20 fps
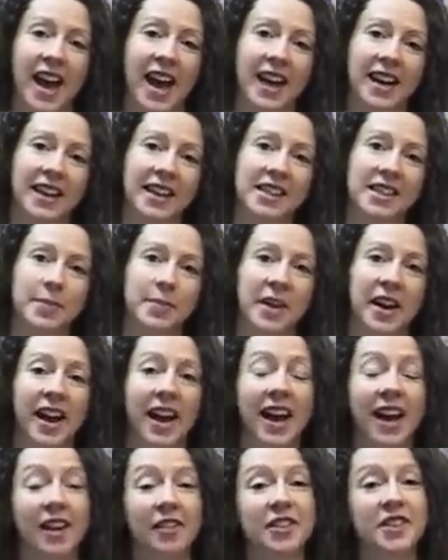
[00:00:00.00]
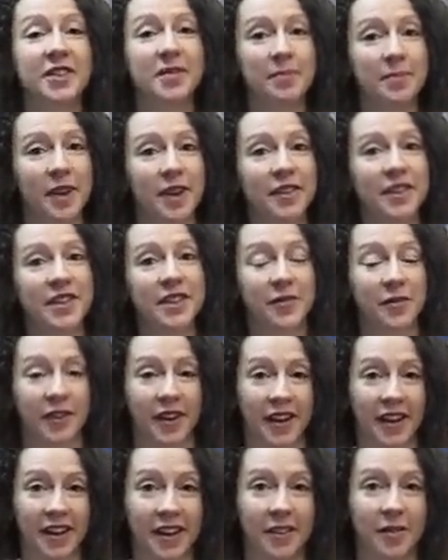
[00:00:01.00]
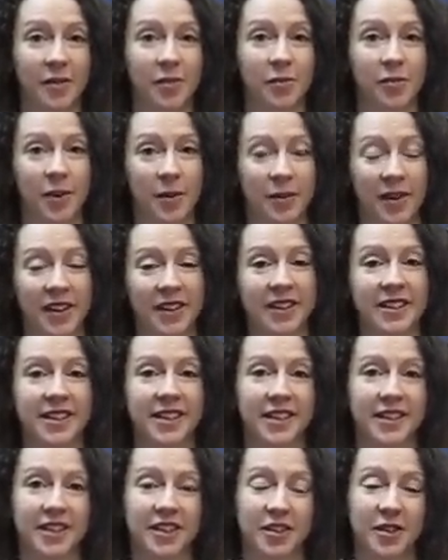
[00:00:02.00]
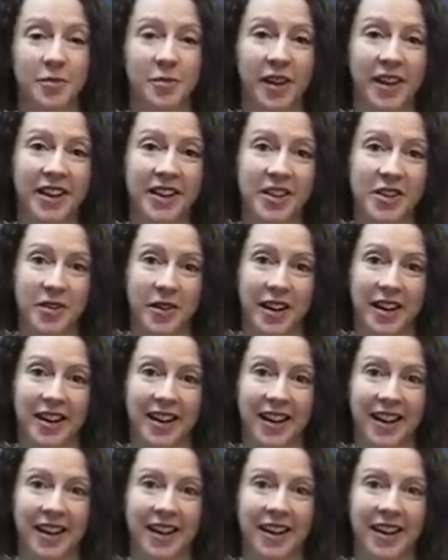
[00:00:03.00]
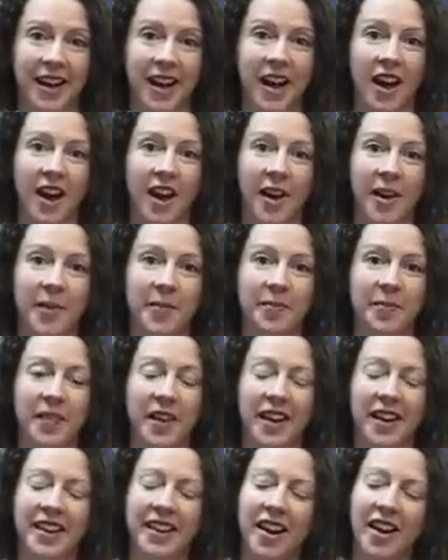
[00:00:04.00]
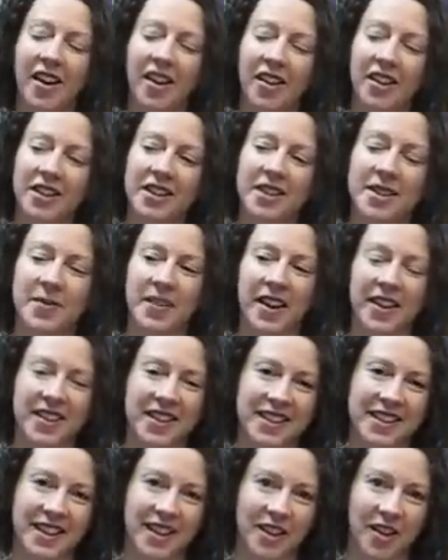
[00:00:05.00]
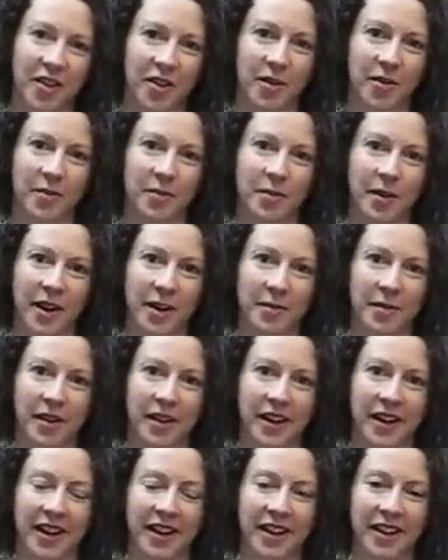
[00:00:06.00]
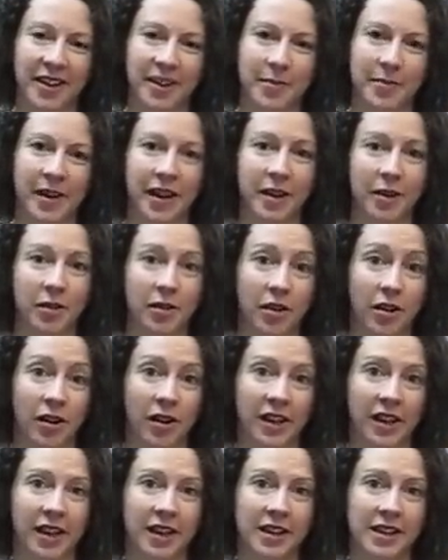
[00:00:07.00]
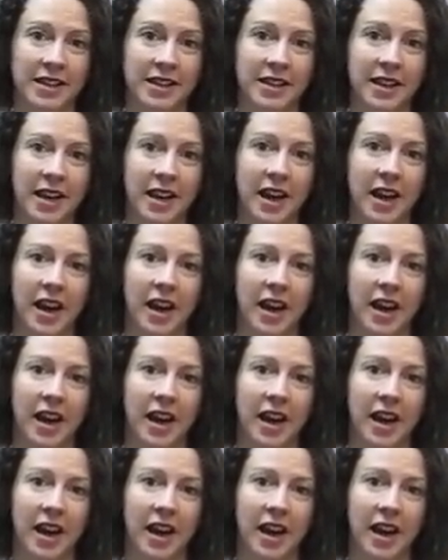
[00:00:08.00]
and it's about how to motivate women to do weight training. I get asked about this a lot by my male colleagues.